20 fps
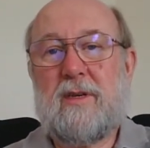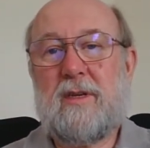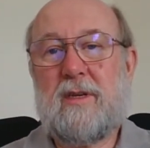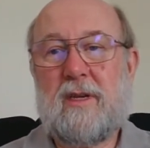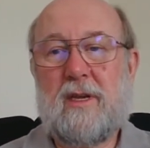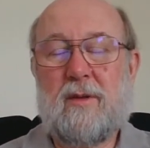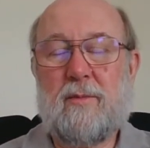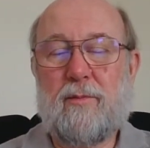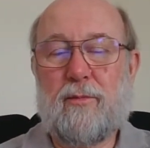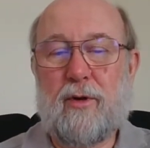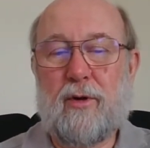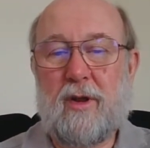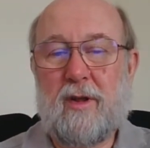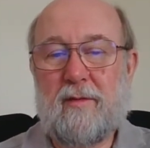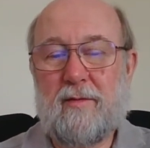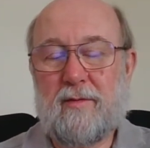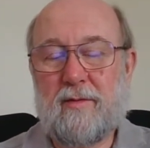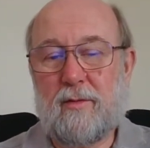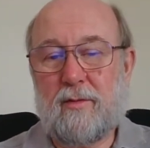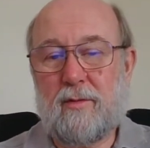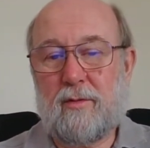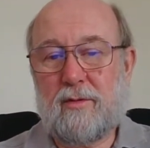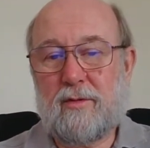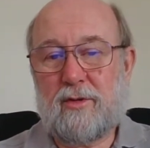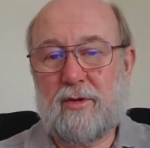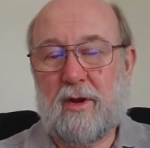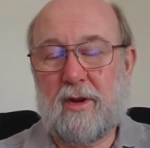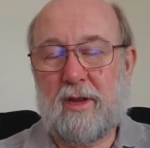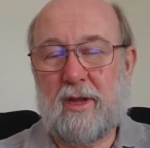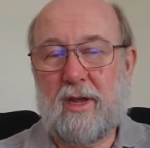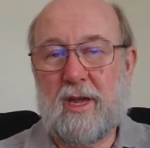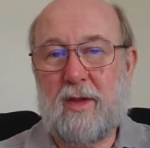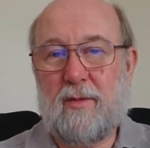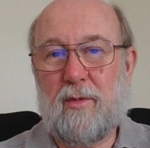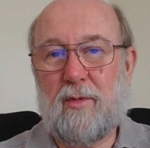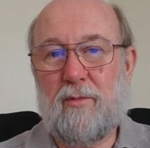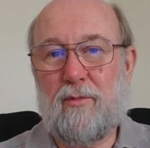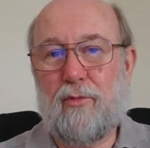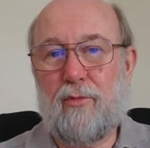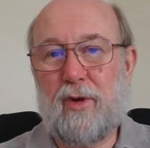In brief, or try to keep
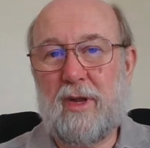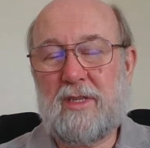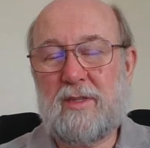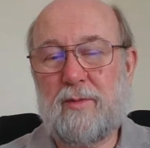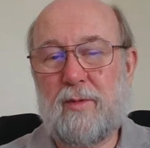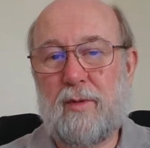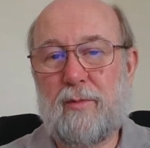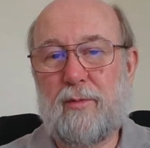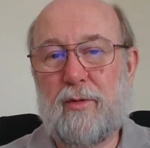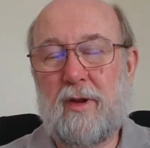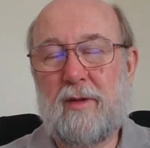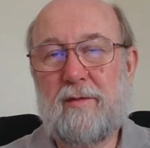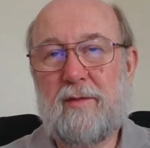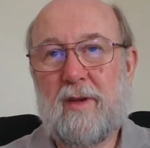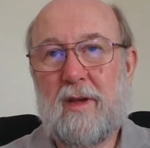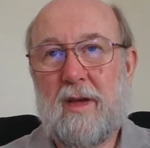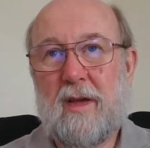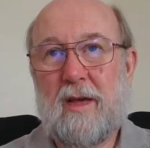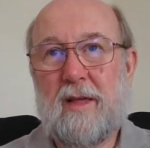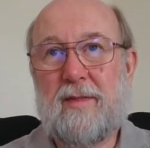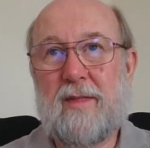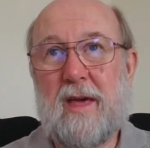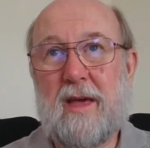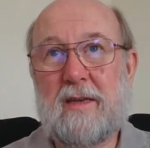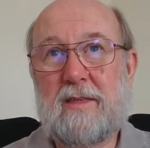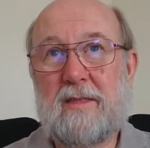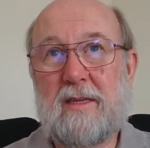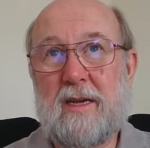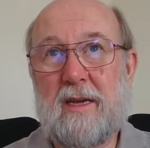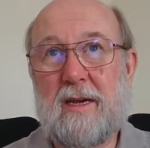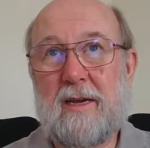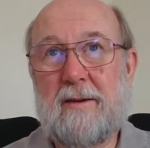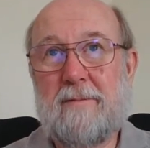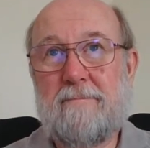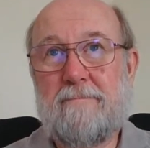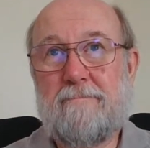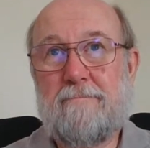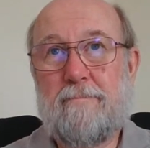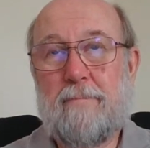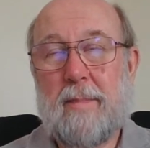it reasonably brief, that
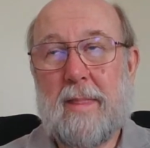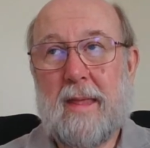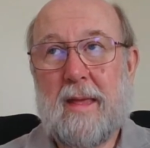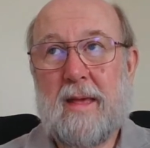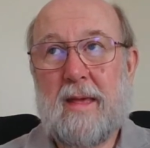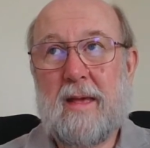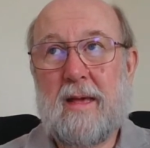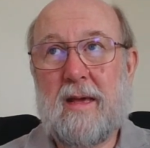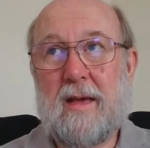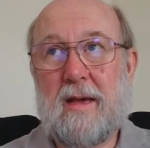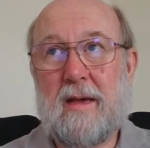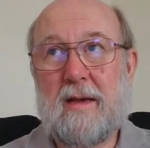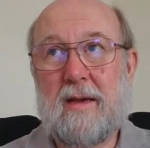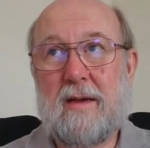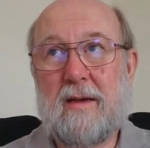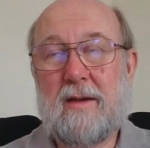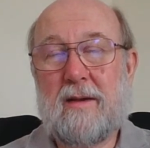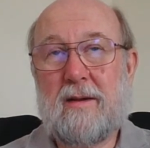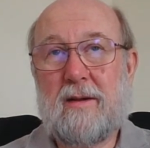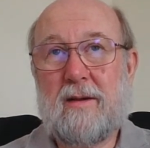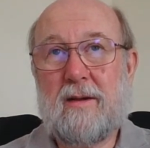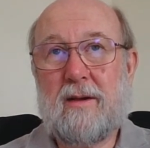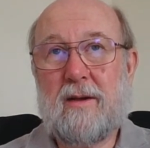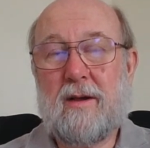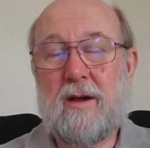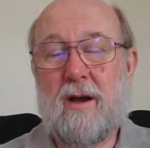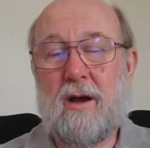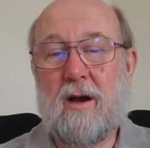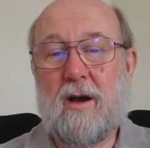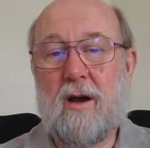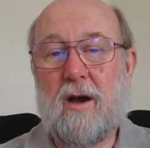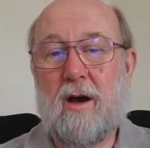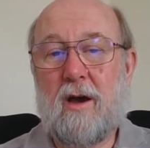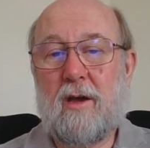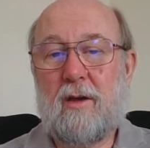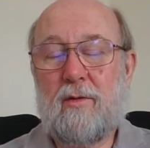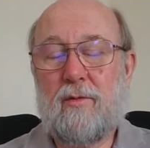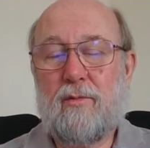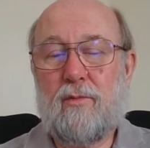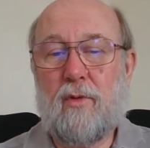uh,
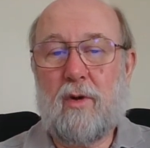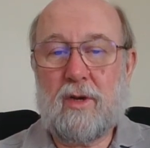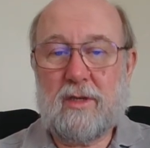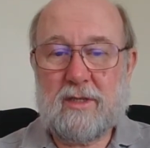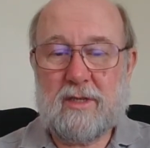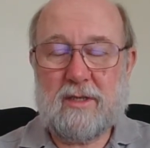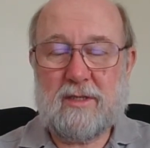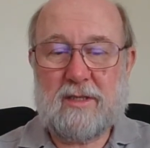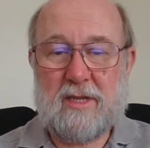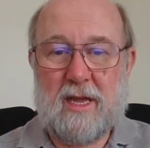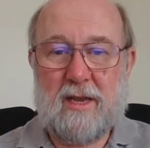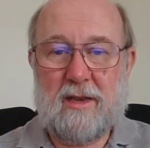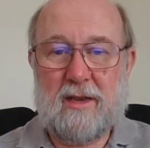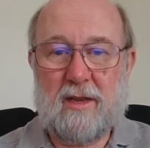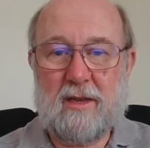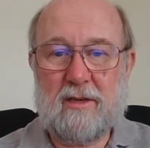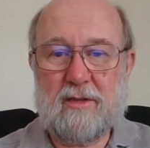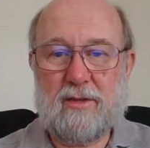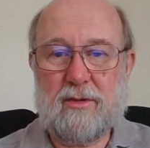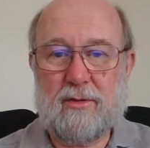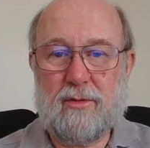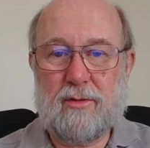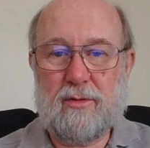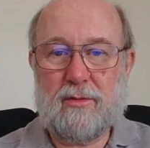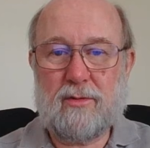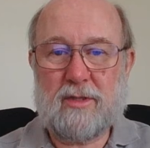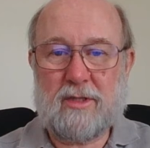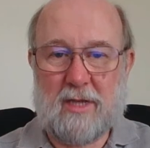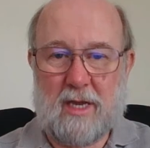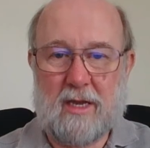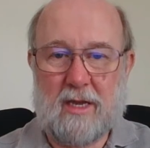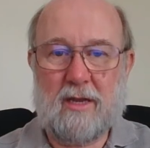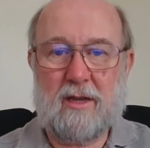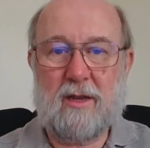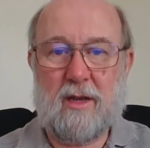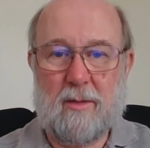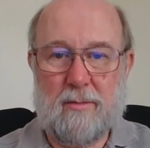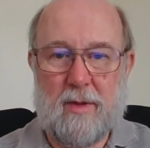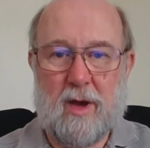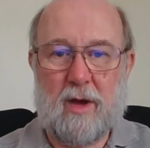I was intending to second
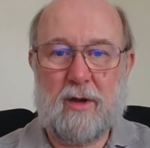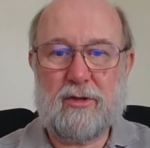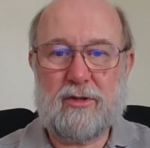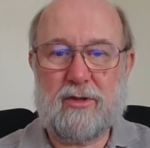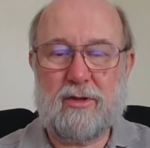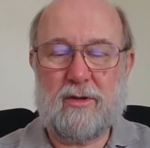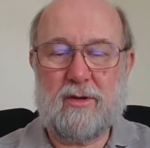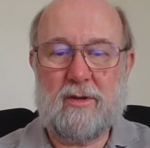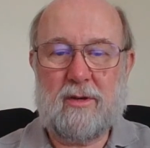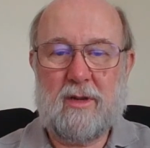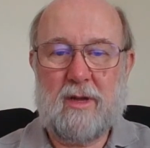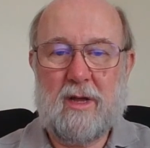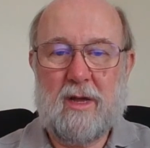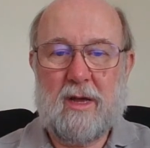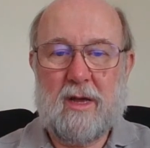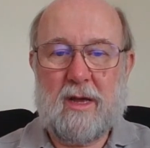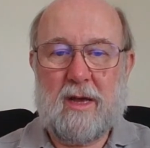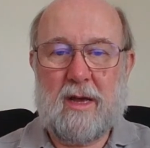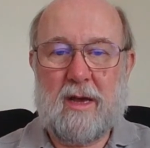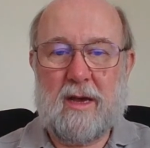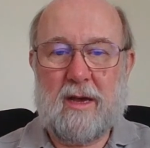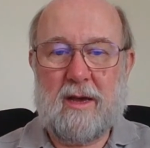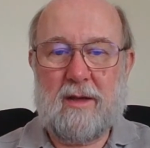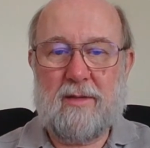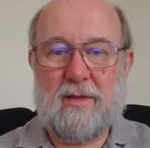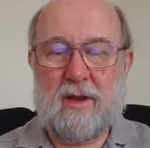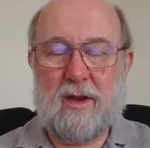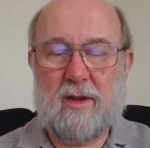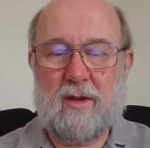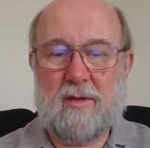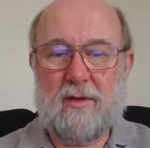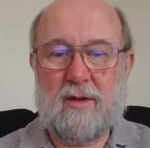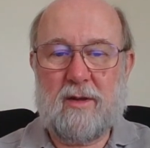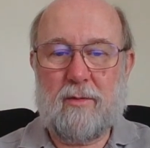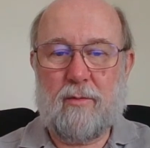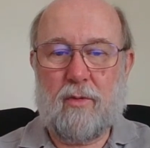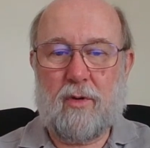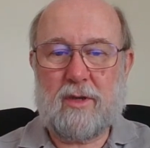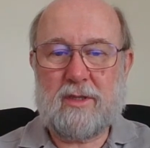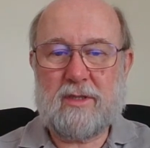a motion
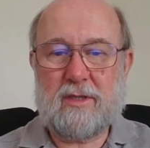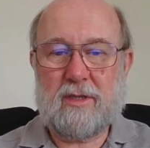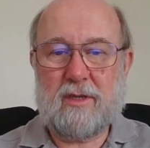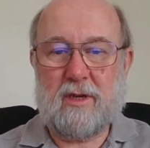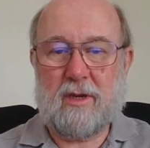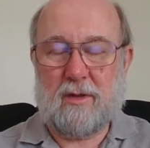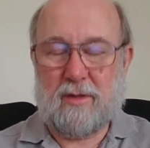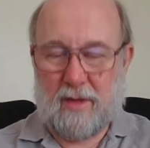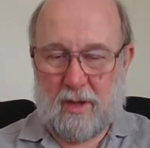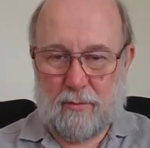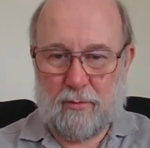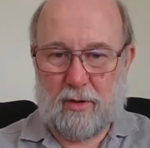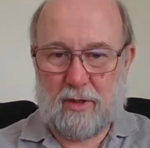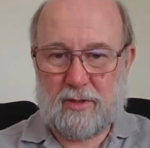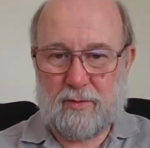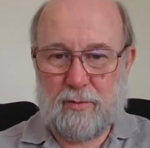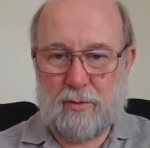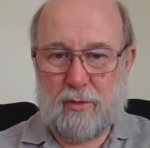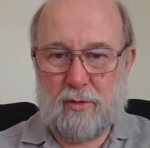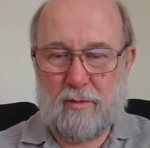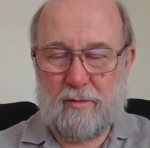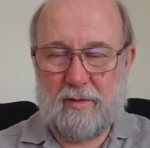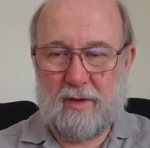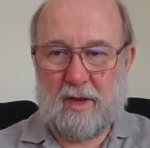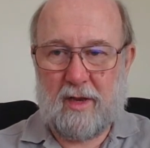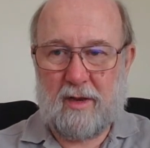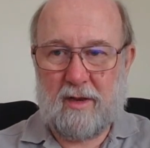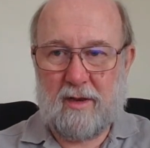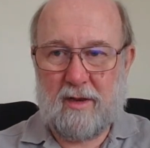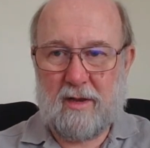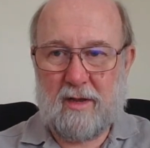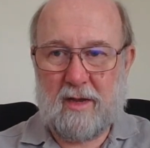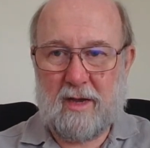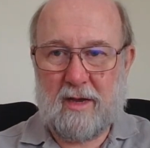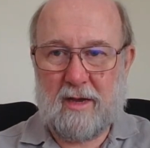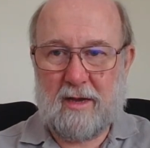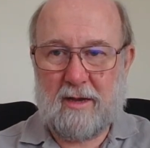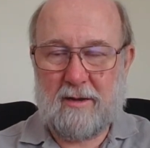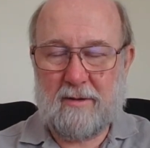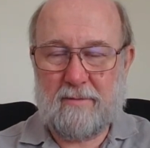that was moved in
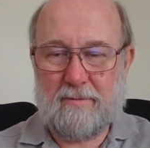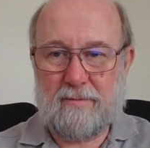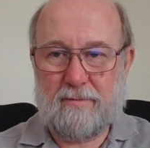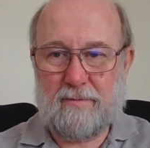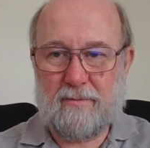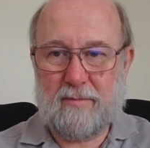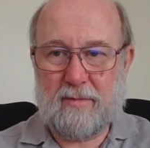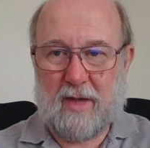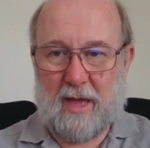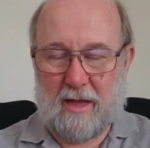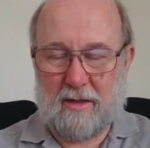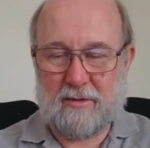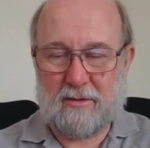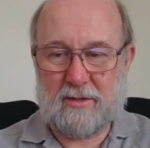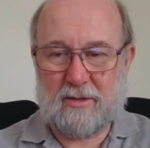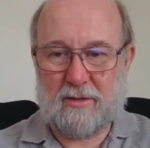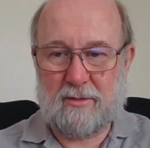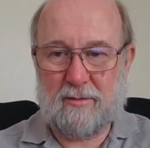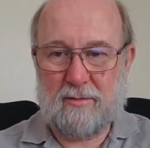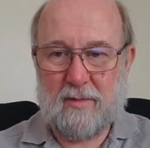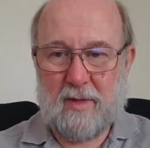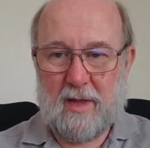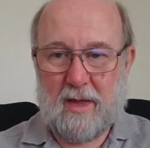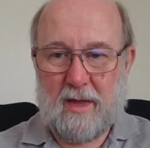council